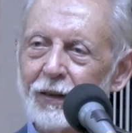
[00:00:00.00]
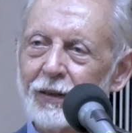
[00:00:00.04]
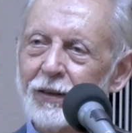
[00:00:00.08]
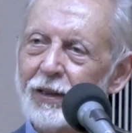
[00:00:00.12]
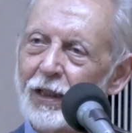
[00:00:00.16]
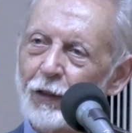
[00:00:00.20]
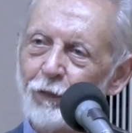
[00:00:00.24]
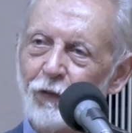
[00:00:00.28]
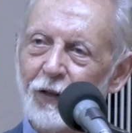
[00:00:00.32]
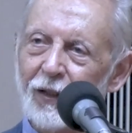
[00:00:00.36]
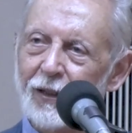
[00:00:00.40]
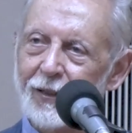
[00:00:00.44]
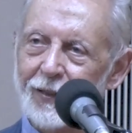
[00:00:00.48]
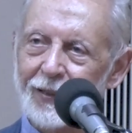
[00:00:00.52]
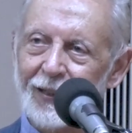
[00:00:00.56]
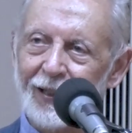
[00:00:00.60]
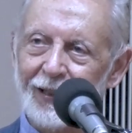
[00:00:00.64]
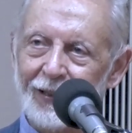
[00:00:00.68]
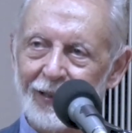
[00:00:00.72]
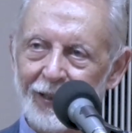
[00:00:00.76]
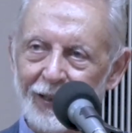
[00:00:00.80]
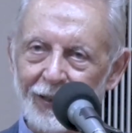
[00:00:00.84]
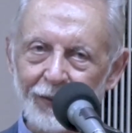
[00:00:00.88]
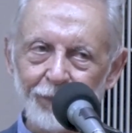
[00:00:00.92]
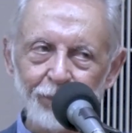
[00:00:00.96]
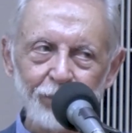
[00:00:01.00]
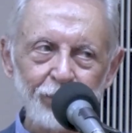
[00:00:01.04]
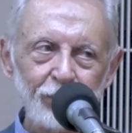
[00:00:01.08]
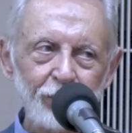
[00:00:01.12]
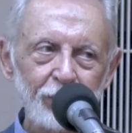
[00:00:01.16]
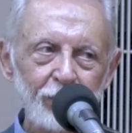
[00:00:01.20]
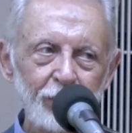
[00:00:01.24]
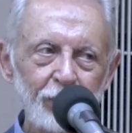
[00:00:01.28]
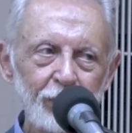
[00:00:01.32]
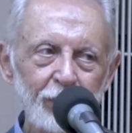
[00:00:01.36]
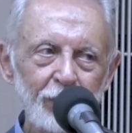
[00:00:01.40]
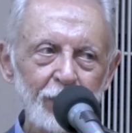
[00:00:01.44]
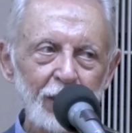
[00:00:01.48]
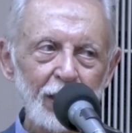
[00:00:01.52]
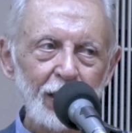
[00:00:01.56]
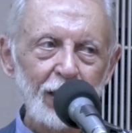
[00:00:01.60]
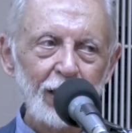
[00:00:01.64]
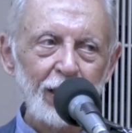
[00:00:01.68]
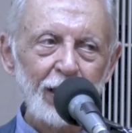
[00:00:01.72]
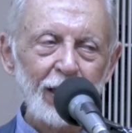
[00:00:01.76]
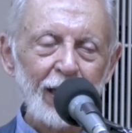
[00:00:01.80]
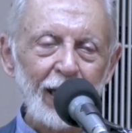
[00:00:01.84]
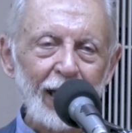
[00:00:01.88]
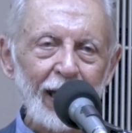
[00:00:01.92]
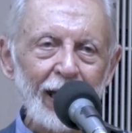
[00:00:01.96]
She feels guilty.
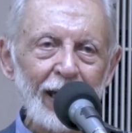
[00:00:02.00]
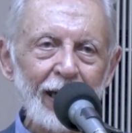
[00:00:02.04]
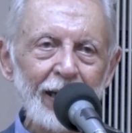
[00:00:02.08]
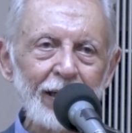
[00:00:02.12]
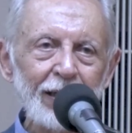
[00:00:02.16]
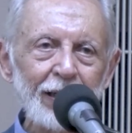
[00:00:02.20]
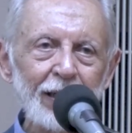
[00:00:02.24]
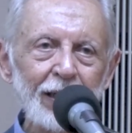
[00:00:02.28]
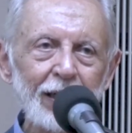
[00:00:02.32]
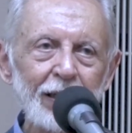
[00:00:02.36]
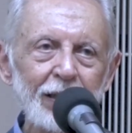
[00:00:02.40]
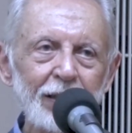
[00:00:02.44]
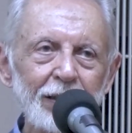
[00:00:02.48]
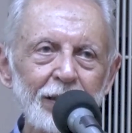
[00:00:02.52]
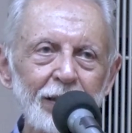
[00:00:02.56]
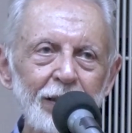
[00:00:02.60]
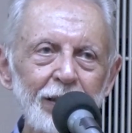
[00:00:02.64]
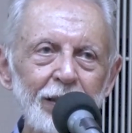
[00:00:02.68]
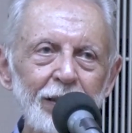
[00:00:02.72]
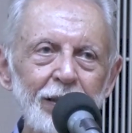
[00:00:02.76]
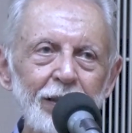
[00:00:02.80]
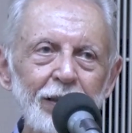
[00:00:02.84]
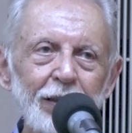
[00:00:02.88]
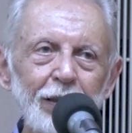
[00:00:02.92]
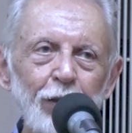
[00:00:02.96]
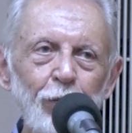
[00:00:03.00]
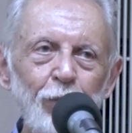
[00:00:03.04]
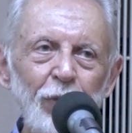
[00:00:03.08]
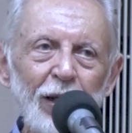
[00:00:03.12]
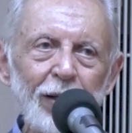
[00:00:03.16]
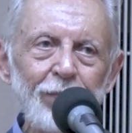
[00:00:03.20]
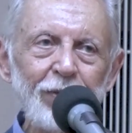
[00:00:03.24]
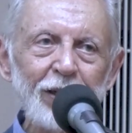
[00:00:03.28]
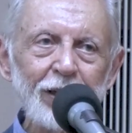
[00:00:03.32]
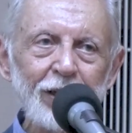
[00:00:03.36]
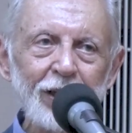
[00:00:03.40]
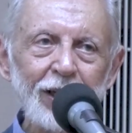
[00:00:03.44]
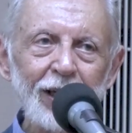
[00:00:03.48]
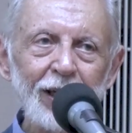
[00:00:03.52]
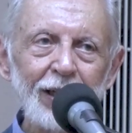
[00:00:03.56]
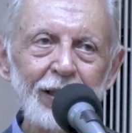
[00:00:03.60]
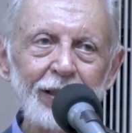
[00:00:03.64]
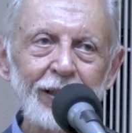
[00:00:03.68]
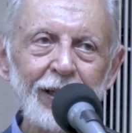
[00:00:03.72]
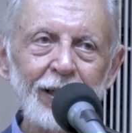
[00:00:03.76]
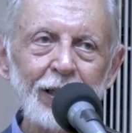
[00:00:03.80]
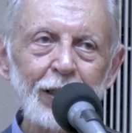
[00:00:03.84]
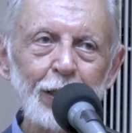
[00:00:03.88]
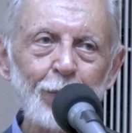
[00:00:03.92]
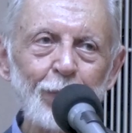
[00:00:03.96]
And maybe she'll
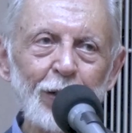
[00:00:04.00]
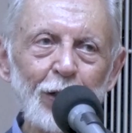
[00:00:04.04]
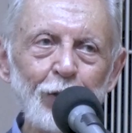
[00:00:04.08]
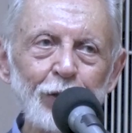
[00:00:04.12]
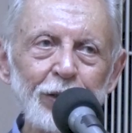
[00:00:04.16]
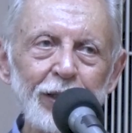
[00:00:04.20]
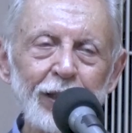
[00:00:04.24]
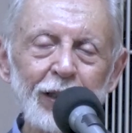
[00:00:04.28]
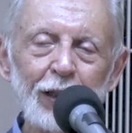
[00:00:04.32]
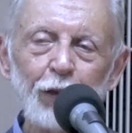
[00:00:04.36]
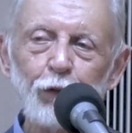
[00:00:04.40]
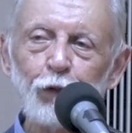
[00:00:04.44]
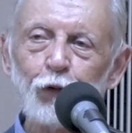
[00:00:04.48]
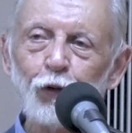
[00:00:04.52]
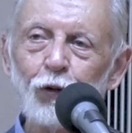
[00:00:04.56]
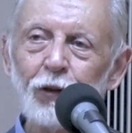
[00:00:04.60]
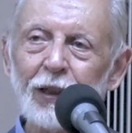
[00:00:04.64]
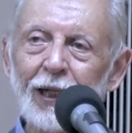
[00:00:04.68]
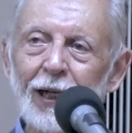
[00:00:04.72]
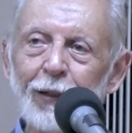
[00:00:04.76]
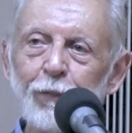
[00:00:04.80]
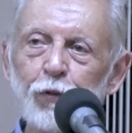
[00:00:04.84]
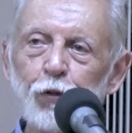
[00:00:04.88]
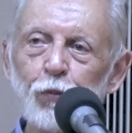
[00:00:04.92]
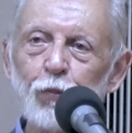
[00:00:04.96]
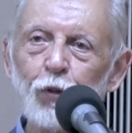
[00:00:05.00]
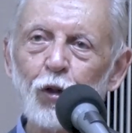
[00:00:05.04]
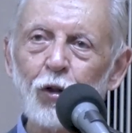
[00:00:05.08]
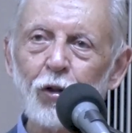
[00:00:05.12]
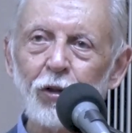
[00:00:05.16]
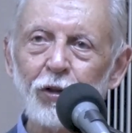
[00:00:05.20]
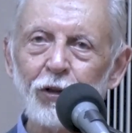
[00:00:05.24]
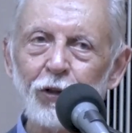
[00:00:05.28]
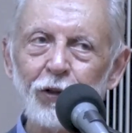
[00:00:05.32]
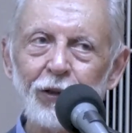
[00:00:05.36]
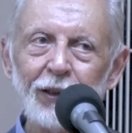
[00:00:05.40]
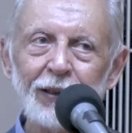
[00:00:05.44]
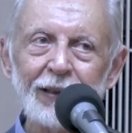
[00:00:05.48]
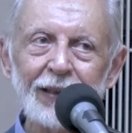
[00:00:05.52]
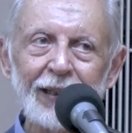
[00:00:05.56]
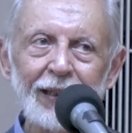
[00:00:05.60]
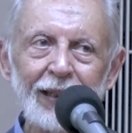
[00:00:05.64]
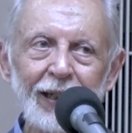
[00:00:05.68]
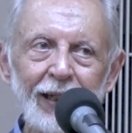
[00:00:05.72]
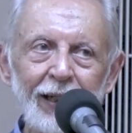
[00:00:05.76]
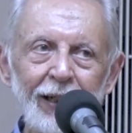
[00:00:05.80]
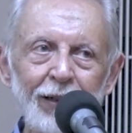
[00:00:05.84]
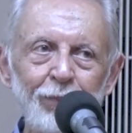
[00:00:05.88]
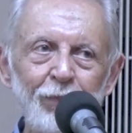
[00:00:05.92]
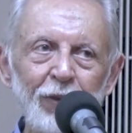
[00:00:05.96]
think about it a few times more during the
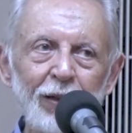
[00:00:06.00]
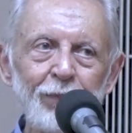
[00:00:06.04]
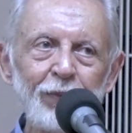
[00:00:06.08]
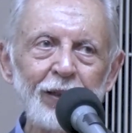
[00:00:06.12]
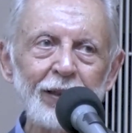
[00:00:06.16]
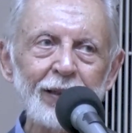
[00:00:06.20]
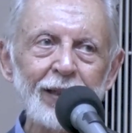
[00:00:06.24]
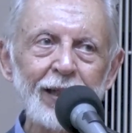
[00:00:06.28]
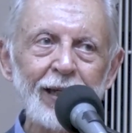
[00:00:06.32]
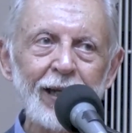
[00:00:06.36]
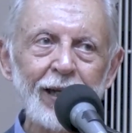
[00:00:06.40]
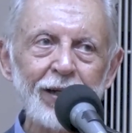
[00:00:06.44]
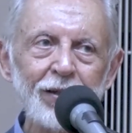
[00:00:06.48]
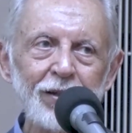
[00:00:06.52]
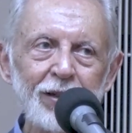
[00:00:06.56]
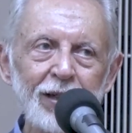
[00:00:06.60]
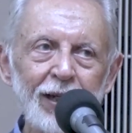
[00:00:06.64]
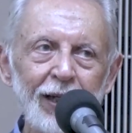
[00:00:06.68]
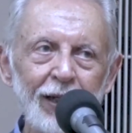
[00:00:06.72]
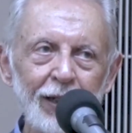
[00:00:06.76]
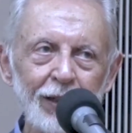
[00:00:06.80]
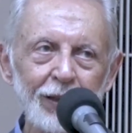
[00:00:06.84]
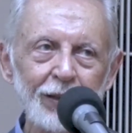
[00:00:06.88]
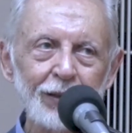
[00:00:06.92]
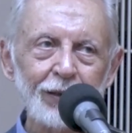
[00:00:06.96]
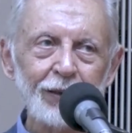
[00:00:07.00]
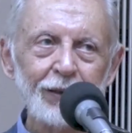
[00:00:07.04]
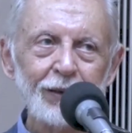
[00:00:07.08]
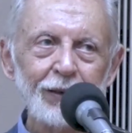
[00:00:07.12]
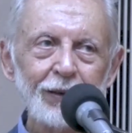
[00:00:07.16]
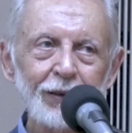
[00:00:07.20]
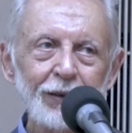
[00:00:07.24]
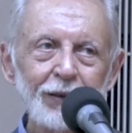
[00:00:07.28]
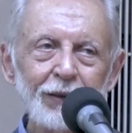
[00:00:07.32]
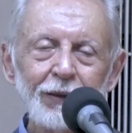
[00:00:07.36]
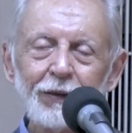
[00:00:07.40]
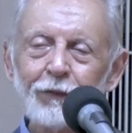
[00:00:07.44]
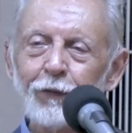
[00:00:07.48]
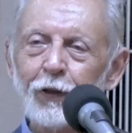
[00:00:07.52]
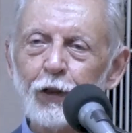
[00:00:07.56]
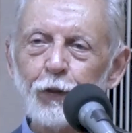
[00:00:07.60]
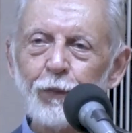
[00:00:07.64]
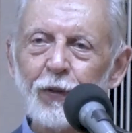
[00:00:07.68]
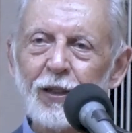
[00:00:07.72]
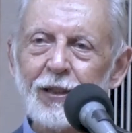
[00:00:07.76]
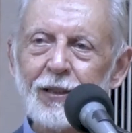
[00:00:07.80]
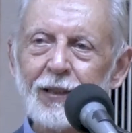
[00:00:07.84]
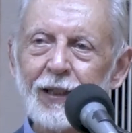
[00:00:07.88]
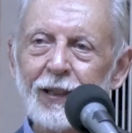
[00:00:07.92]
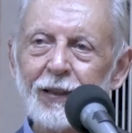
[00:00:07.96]
day, maybe the next day, which
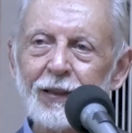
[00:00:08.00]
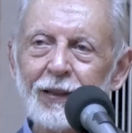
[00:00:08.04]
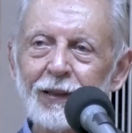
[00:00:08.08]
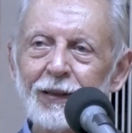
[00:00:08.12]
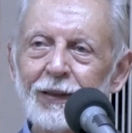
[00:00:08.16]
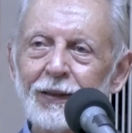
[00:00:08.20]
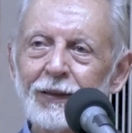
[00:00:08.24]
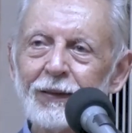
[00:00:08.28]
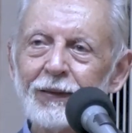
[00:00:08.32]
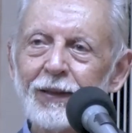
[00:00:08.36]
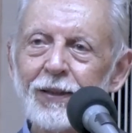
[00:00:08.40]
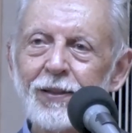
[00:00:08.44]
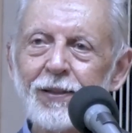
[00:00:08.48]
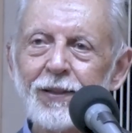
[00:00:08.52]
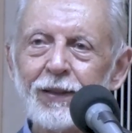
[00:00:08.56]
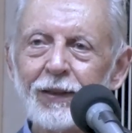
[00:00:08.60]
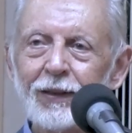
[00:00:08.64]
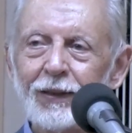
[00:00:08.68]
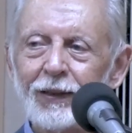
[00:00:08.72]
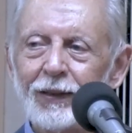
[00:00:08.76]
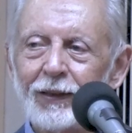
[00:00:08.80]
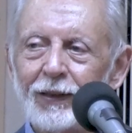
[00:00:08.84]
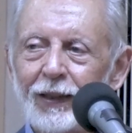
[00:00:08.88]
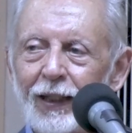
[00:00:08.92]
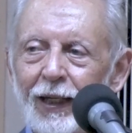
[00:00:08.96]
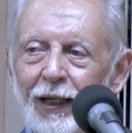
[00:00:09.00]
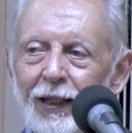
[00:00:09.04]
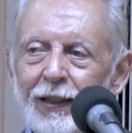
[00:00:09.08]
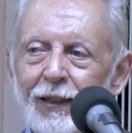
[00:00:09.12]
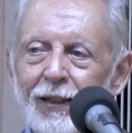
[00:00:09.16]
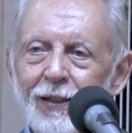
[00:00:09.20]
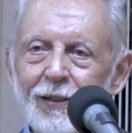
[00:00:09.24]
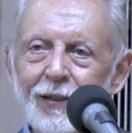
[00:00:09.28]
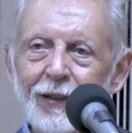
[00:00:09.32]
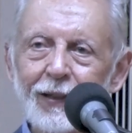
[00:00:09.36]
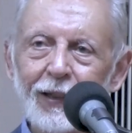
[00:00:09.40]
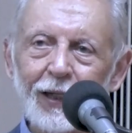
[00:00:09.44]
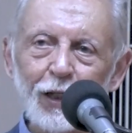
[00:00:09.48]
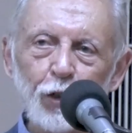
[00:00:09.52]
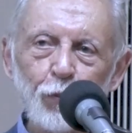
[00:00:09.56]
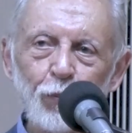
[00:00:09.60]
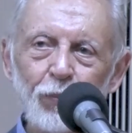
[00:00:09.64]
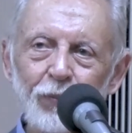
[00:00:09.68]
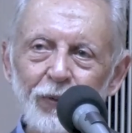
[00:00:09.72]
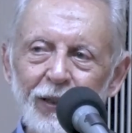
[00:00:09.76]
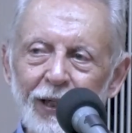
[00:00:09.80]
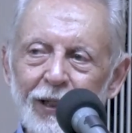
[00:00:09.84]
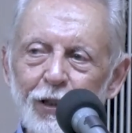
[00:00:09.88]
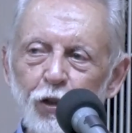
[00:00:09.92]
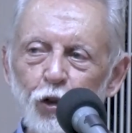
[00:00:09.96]
means that this uneasiness
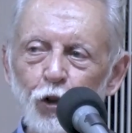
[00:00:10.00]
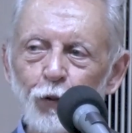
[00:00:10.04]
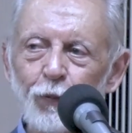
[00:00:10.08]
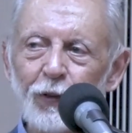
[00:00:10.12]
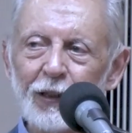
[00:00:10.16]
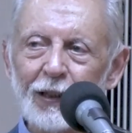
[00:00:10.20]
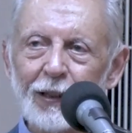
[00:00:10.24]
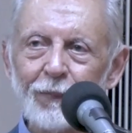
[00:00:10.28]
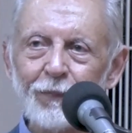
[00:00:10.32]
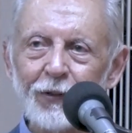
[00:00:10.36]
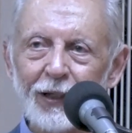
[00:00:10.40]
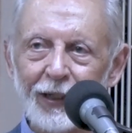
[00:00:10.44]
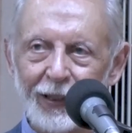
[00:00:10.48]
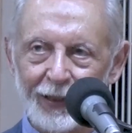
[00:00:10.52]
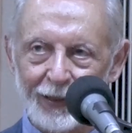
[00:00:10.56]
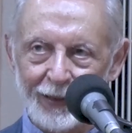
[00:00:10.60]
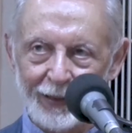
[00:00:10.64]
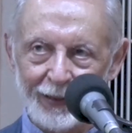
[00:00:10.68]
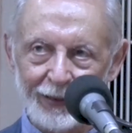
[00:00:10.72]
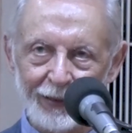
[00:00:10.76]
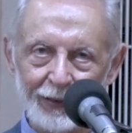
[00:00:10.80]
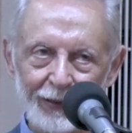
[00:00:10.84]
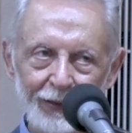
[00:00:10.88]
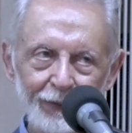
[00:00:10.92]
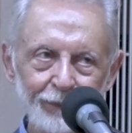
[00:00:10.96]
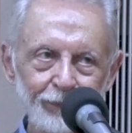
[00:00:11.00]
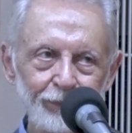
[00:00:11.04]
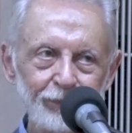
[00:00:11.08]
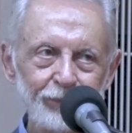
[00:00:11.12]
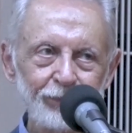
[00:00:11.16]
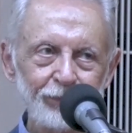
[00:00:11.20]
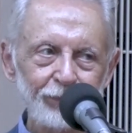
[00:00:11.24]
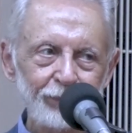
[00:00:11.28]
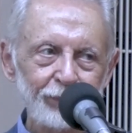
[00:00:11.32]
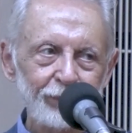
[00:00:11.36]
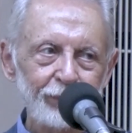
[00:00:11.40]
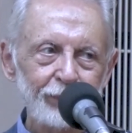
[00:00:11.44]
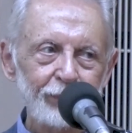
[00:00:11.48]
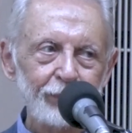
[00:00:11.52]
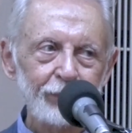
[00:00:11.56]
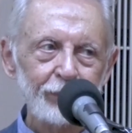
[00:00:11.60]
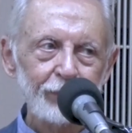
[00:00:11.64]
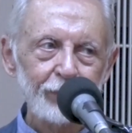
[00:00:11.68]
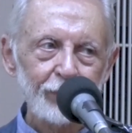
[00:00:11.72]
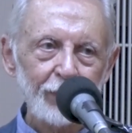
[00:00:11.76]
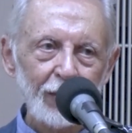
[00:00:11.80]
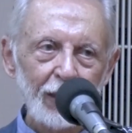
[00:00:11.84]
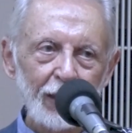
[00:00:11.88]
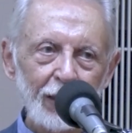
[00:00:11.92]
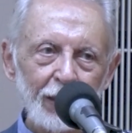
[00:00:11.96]
tends to become recurrent.
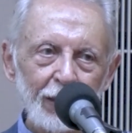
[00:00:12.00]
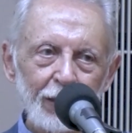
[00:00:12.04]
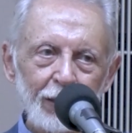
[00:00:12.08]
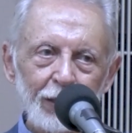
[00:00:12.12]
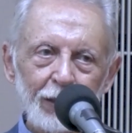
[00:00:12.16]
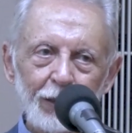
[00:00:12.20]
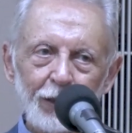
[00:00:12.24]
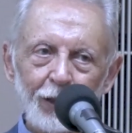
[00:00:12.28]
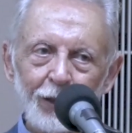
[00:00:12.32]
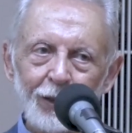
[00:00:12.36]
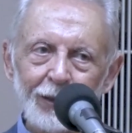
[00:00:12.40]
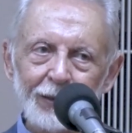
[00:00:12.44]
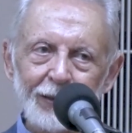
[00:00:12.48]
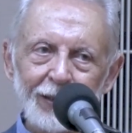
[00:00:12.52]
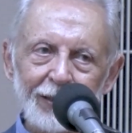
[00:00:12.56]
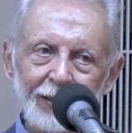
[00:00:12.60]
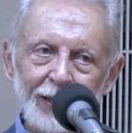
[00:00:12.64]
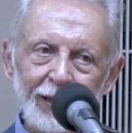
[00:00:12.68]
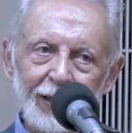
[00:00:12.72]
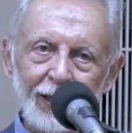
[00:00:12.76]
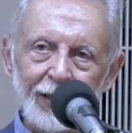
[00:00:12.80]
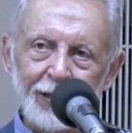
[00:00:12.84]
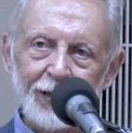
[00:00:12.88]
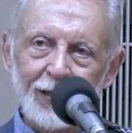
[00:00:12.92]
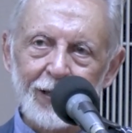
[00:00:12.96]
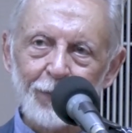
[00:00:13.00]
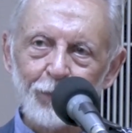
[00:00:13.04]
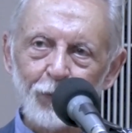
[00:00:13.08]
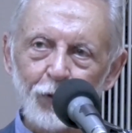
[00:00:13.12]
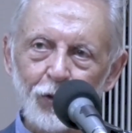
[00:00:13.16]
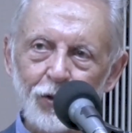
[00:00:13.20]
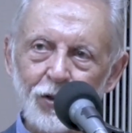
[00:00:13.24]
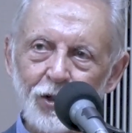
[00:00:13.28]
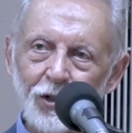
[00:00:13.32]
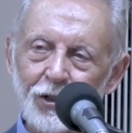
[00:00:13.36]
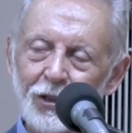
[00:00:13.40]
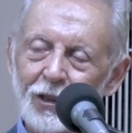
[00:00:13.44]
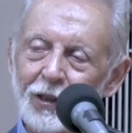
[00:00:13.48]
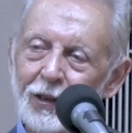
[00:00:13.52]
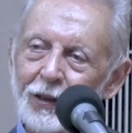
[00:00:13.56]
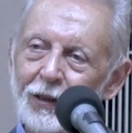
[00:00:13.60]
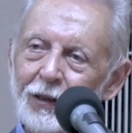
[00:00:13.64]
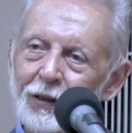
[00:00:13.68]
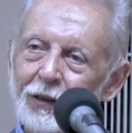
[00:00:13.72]
On the other hand, suppose